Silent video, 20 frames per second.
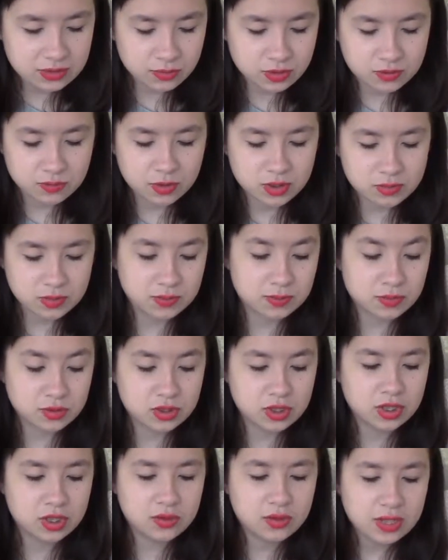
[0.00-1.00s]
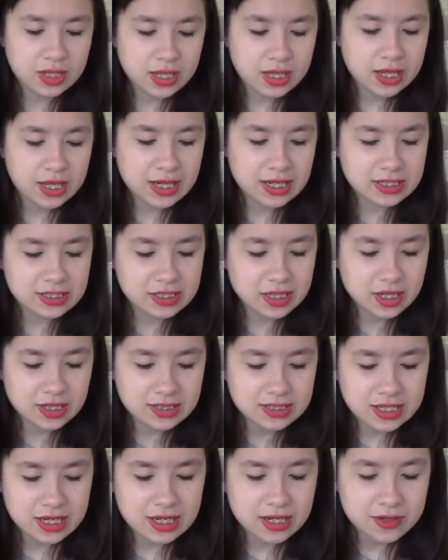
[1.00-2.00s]
which most people do, it
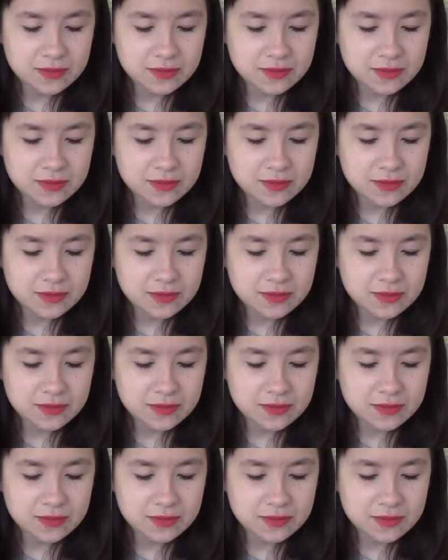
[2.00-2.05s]
does